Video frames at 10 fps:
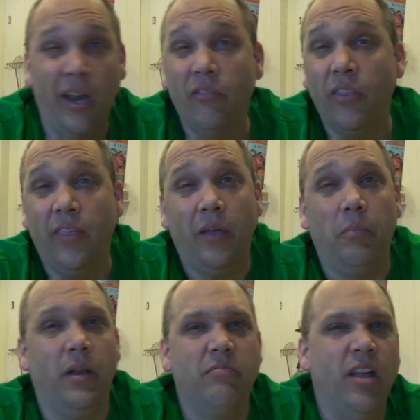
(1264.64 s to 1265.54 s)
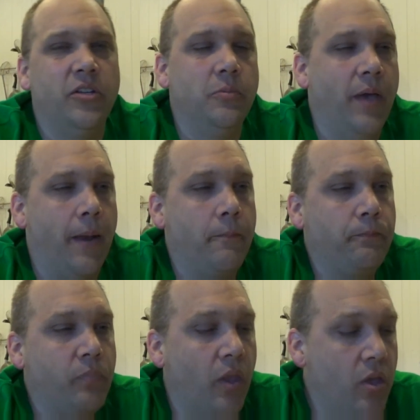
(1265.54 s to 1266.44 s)
everything, but not too bad.
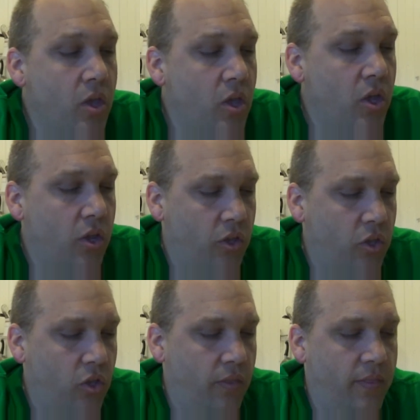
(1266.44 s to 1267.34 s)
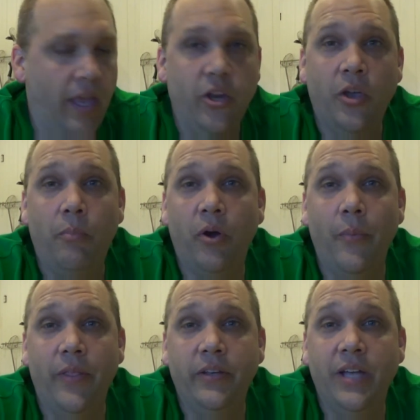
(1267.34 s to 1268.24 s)
Then you can put them
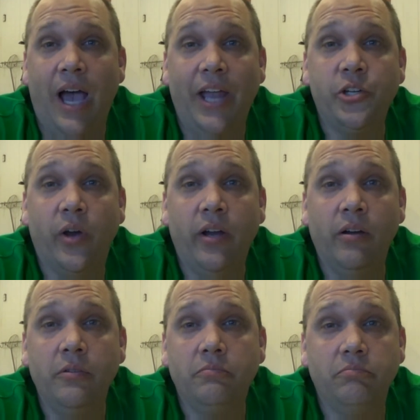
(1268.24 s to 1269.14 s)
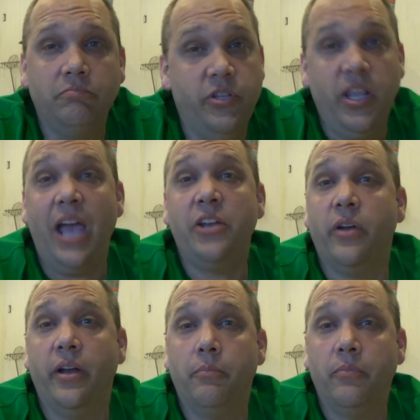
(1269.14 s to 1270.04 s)
on the dehydrator,
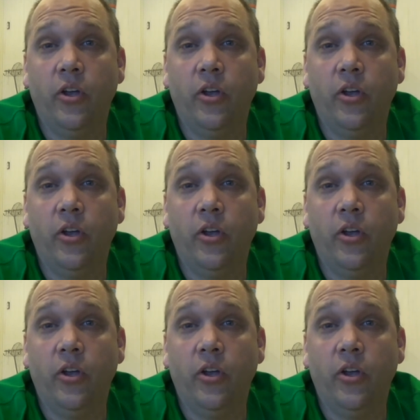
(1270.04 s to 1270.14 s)
dehydrate them.